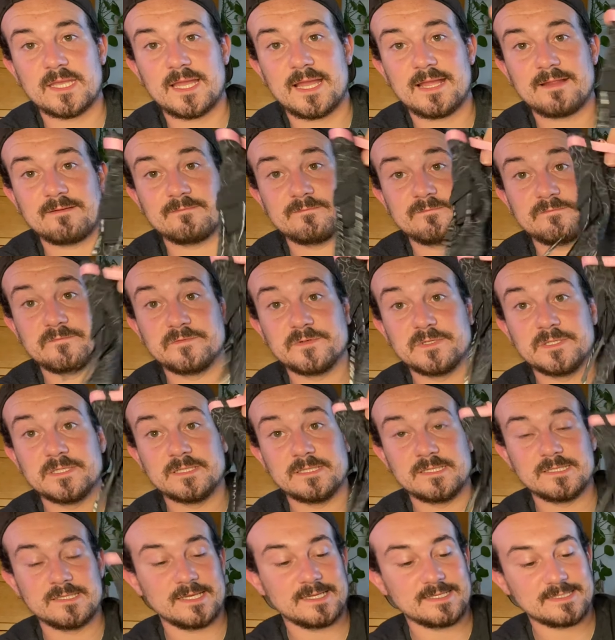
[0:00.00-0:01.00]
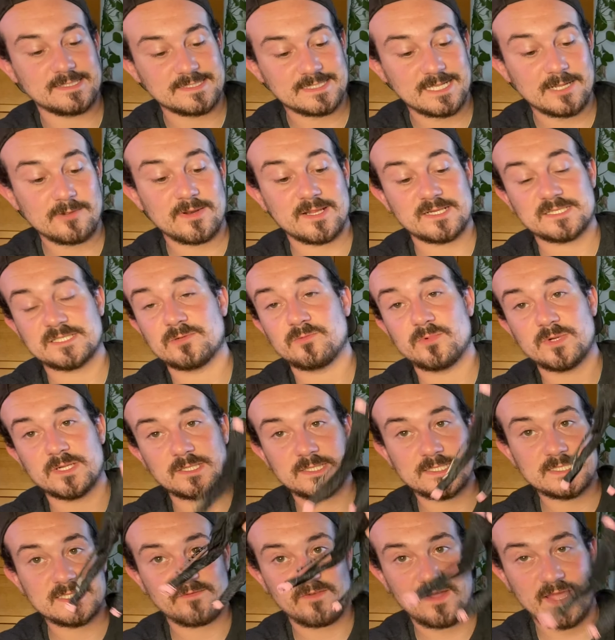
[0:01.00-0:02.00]
I really like these. I would actually wear
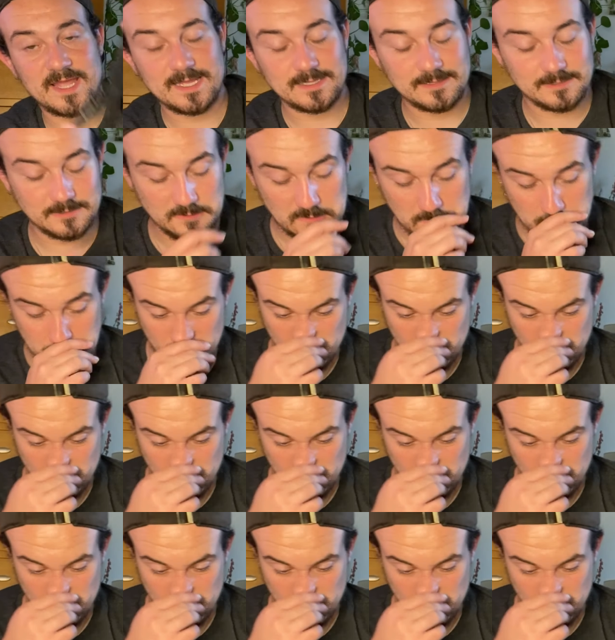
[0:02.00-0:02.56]
these if I had them.